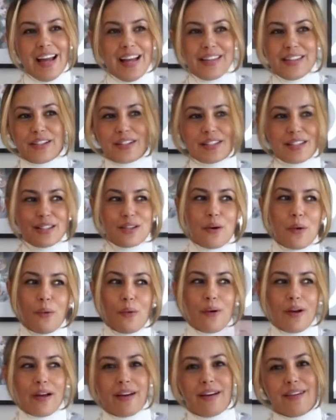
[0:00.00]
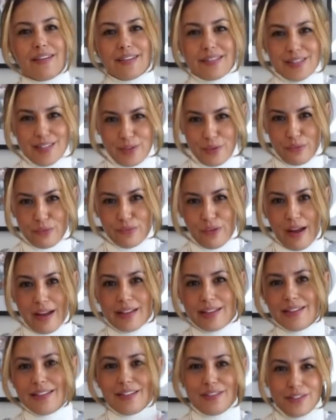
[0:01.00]
And there's no air to
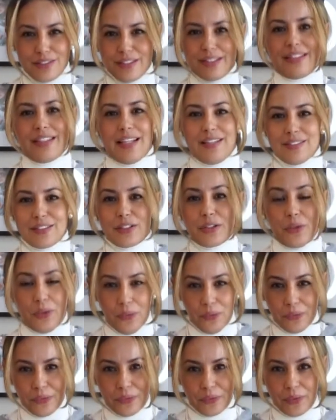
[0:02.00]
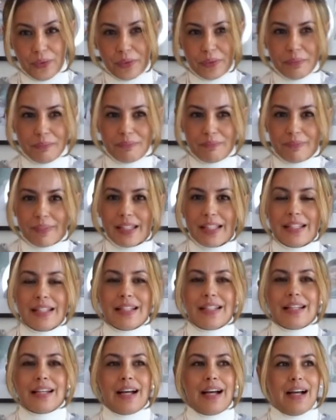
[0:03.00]
run. You just have to go through.
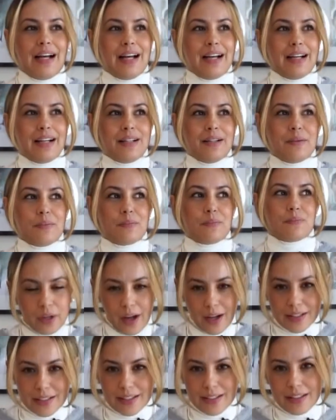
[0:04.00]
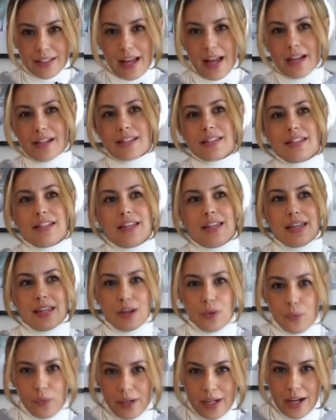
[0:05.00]
We got to
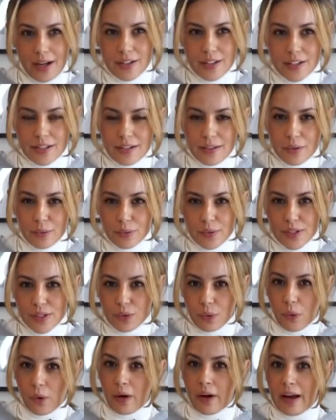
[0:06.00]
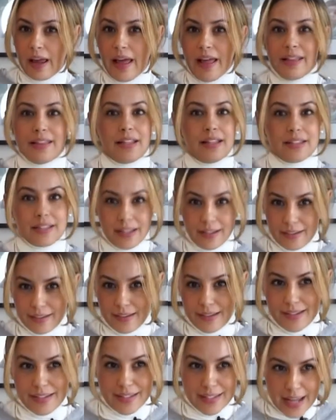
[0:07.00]
taxi, we got to the resort, and they did
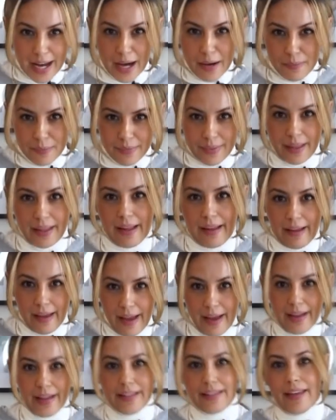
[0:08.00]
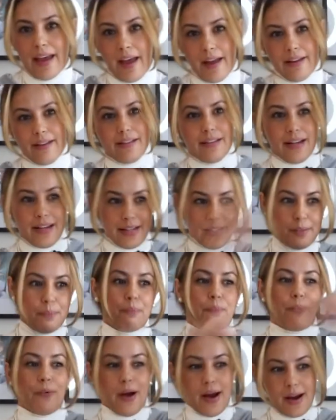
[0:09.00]
the same thing again. They
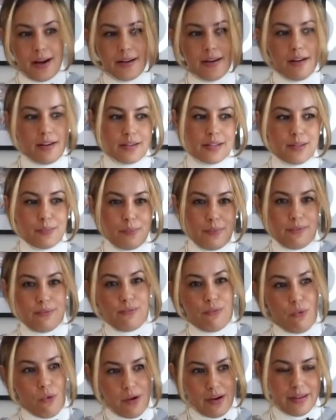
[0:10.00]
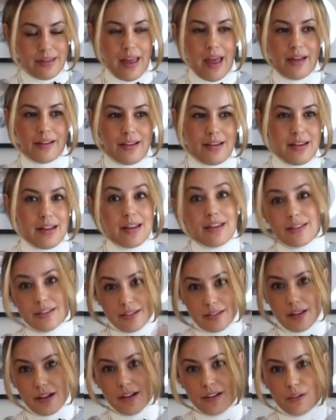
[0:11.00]
sprayed us before getting
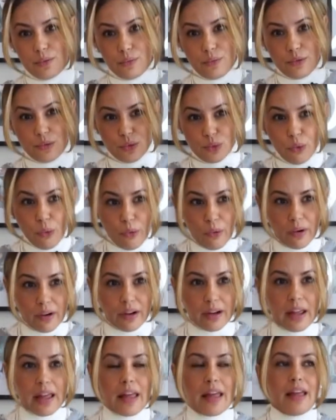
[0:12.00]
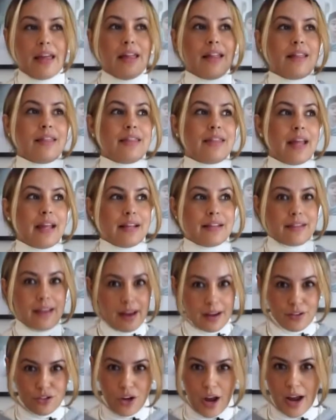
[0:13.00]
inside the resort. They
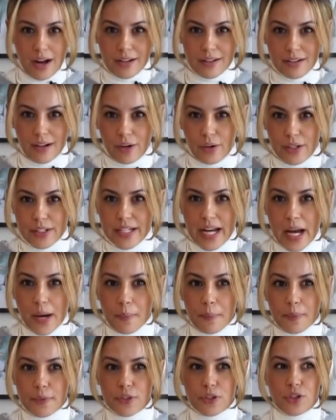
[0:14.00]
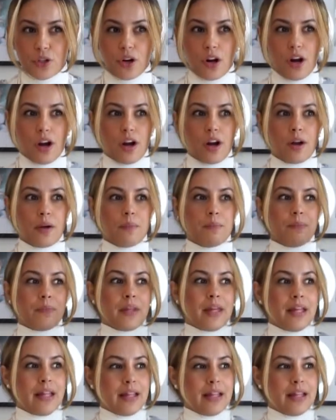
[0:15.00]
checked our temperature.